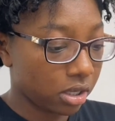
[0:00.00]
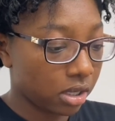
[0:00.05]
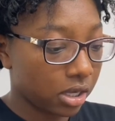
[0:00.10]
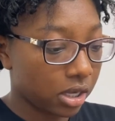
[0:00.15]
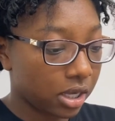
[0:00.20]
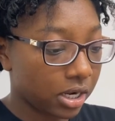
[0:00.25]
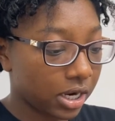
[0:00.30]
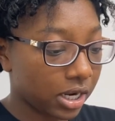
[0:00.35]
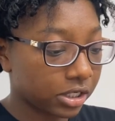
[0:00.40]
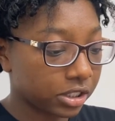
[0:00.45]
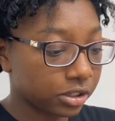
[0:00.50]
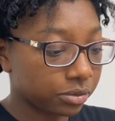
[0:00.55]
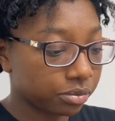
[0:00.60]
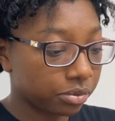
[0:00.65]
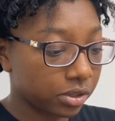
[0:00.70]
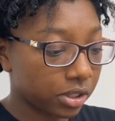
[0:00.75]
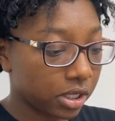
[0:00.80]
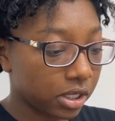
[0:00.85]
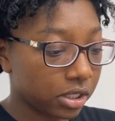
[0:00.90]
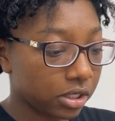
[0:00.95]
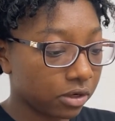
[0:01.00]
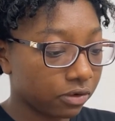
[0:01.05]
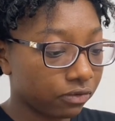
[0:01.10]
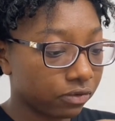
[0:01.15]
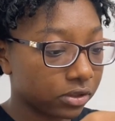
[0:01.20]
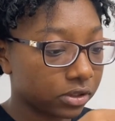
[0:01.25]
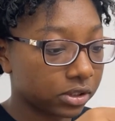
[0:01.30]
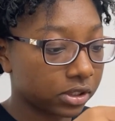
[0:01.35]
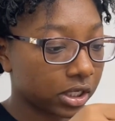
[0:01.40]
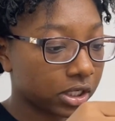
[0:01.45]
and I just put it in
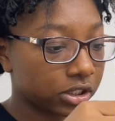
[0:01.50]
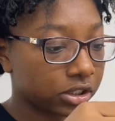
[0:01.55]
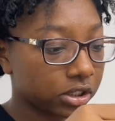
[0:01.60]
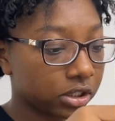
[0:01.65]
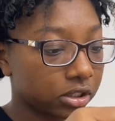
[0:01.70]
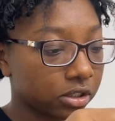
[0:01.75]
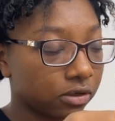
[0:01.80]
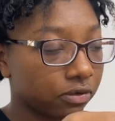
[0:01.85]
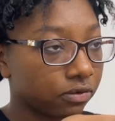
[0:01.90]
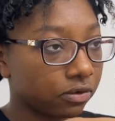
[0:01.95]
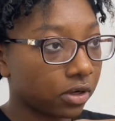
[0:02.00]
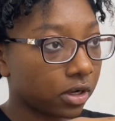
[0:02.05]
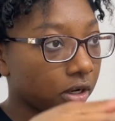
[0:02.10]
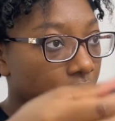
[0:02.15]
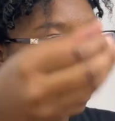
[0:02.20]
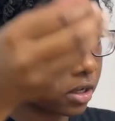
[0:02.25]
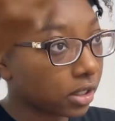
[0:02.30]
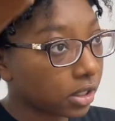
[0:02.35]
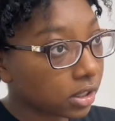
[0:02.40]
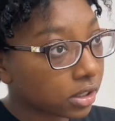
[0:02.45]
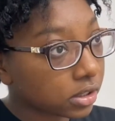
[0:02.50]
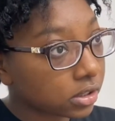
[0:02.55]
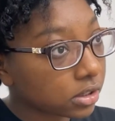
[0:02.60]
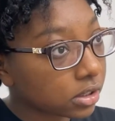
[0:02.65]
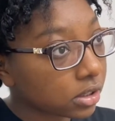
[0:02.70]
different sections, different areas.